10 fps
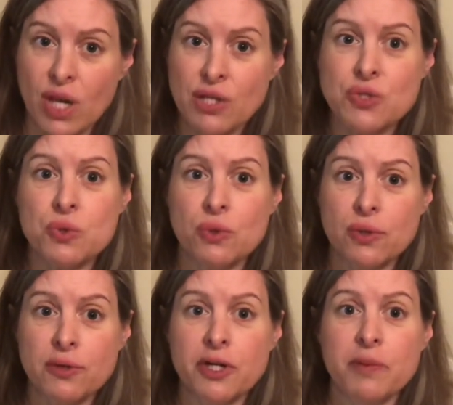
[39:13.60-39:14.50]
school
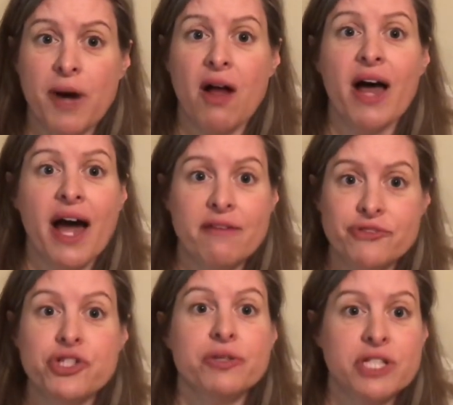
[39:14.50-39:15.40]
group, I'll have
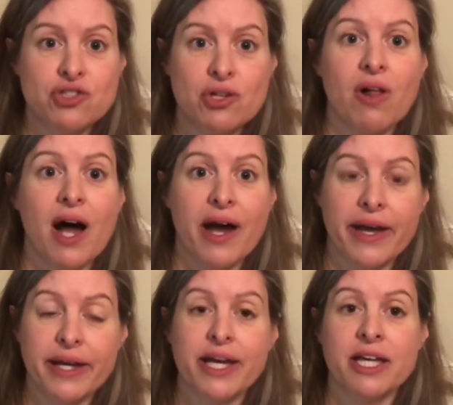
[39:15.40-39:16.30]
June and
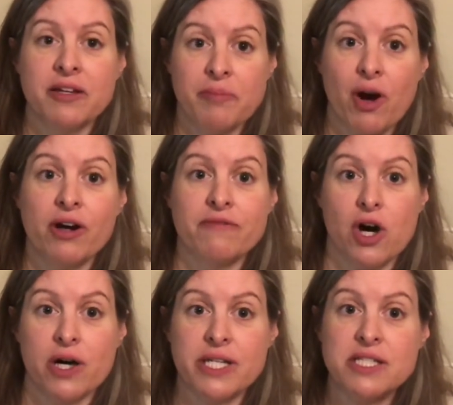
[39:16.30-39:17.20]
July and part of
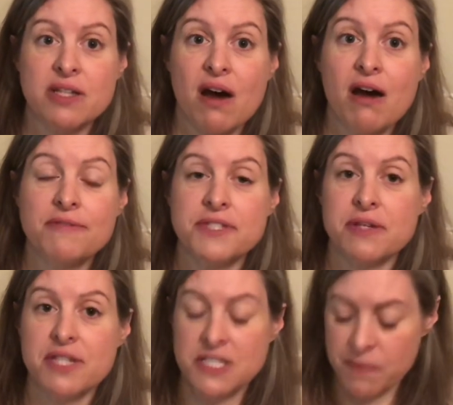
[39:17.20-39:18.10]
August off. So
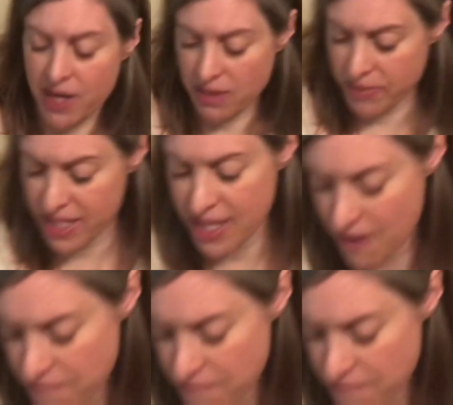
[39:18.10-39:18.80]
this might be a